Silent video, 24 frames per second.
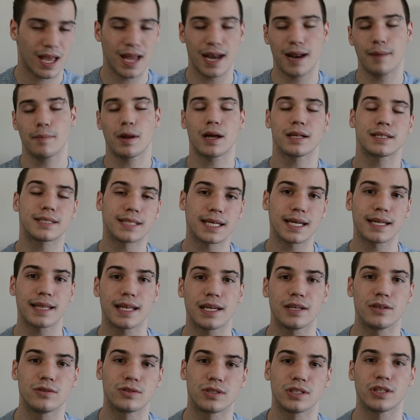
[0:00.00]
And I'm not saying
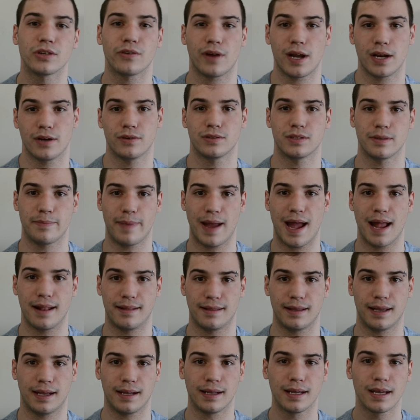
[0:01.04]
that using Grindr is a
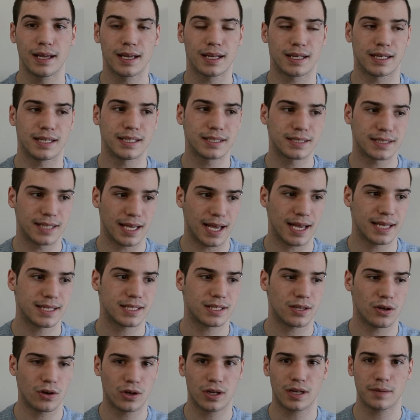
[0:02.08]
bad thing, because
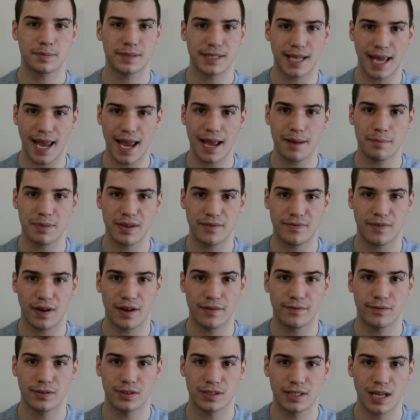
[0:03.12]
yes, hookups can be
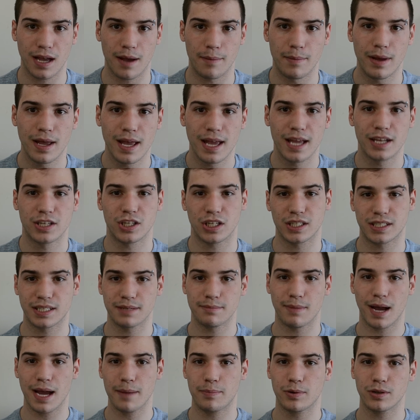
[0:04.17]
fun for some. Just
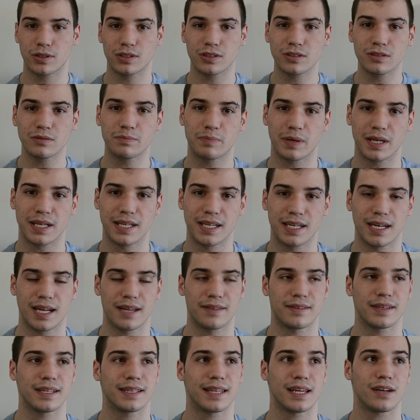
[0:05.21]
in my personal opinion, I
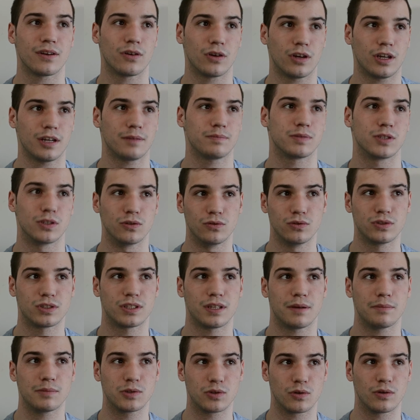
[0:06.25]
think that hookups lose
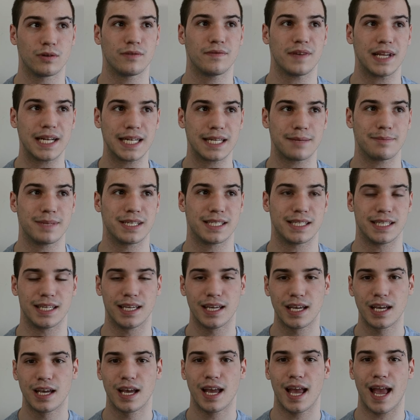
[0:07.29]
some sort of intimacy,
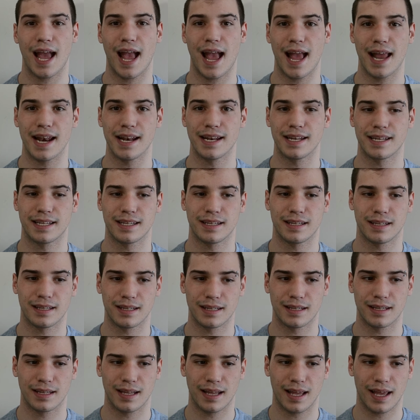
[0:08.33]
and
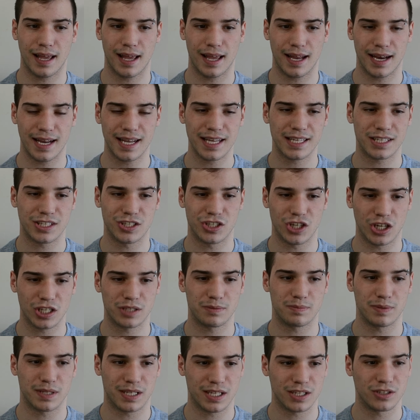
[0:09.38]
it is
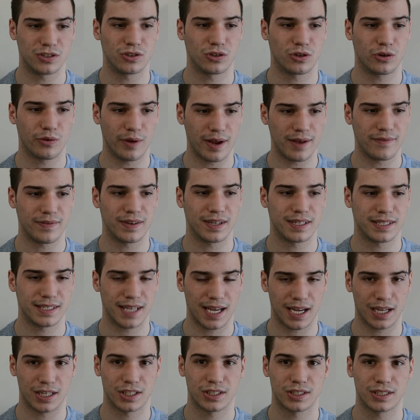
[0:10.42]
just because you're craving
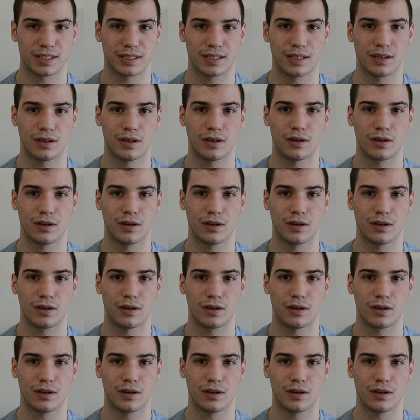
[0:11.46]
sex